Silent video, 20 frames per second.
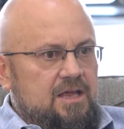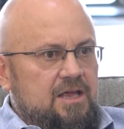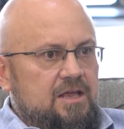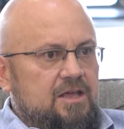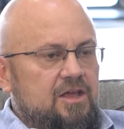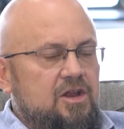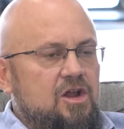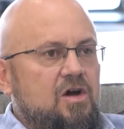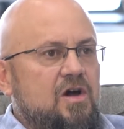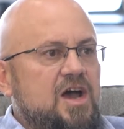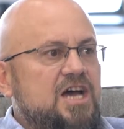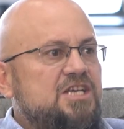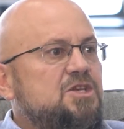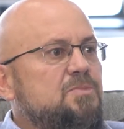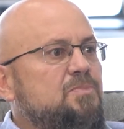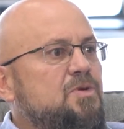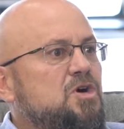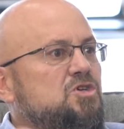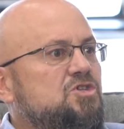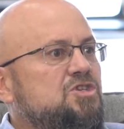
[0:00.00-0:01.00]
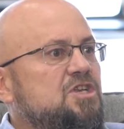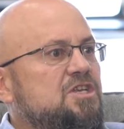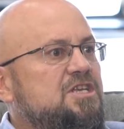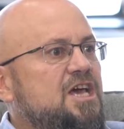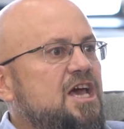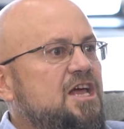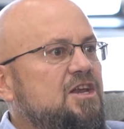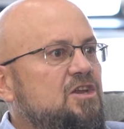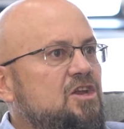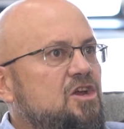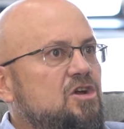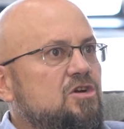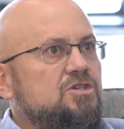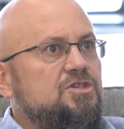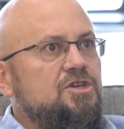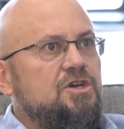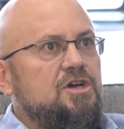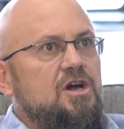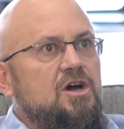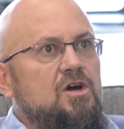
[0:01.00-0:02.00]
you know, as opposed to 10
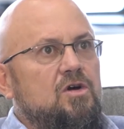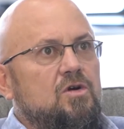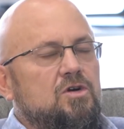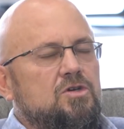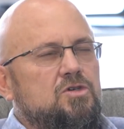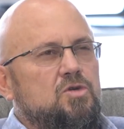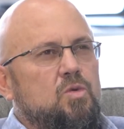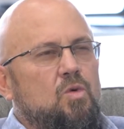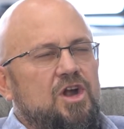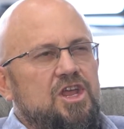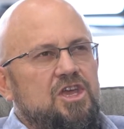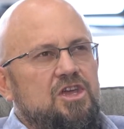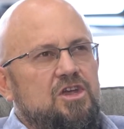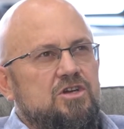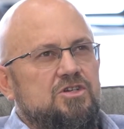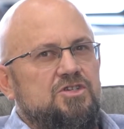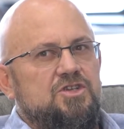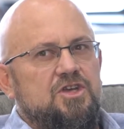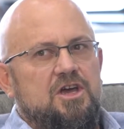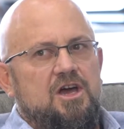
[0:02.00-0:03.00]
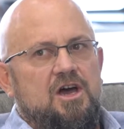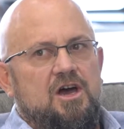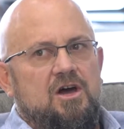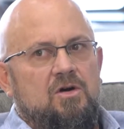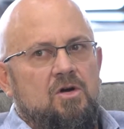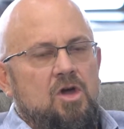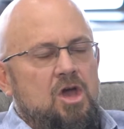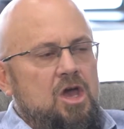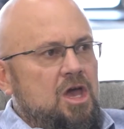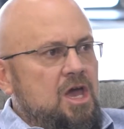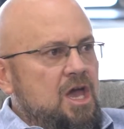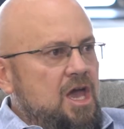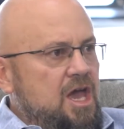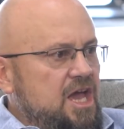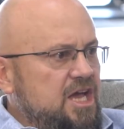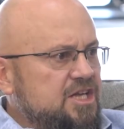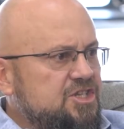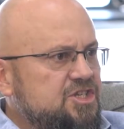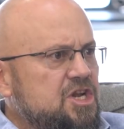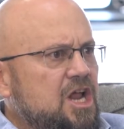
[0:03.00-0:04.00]
years ago or 20 years ago,
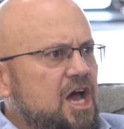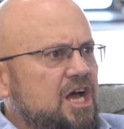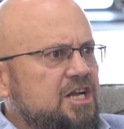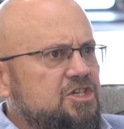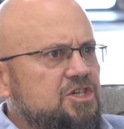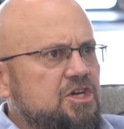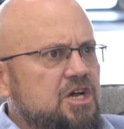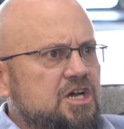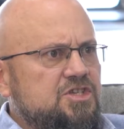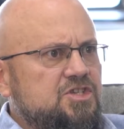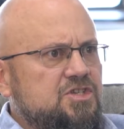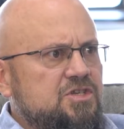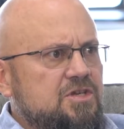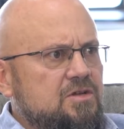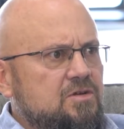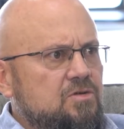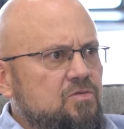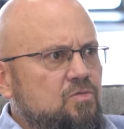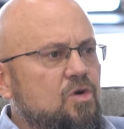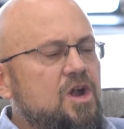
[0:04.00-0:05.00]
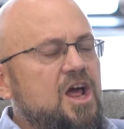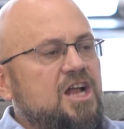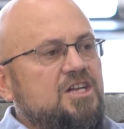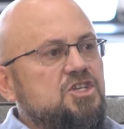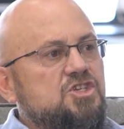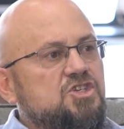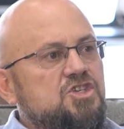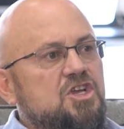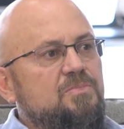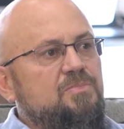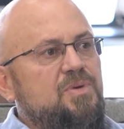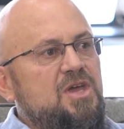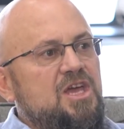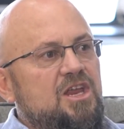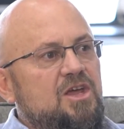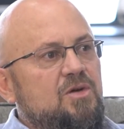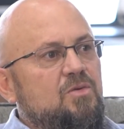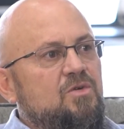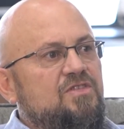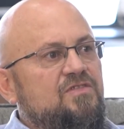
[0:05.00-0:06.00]
it's not just, we're not just
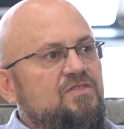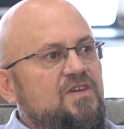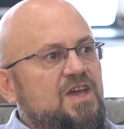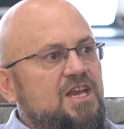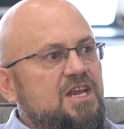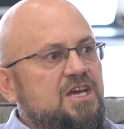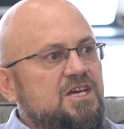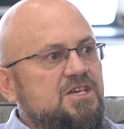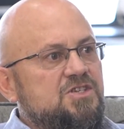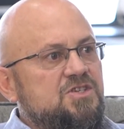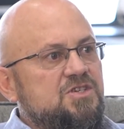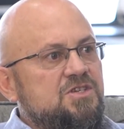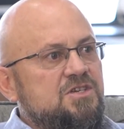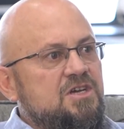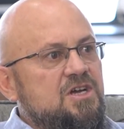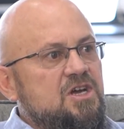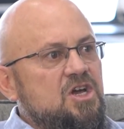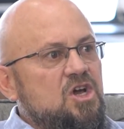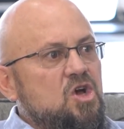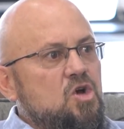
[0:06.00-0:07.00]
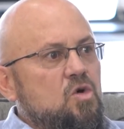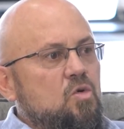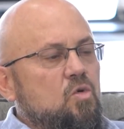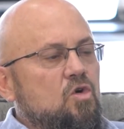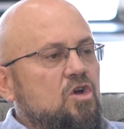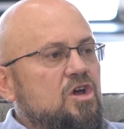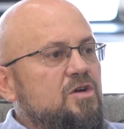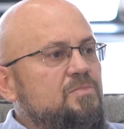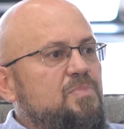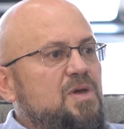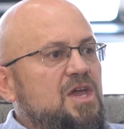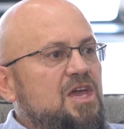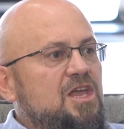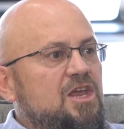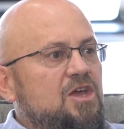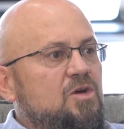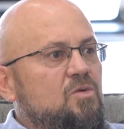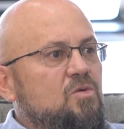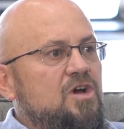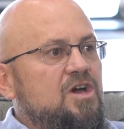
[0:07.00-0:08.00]
competing with Phoenix, we're
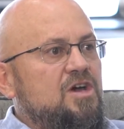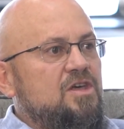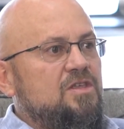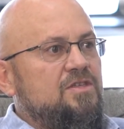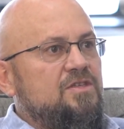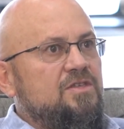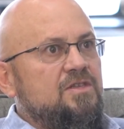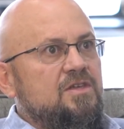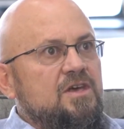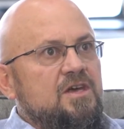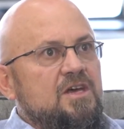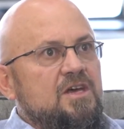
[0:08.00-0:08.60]
competing with,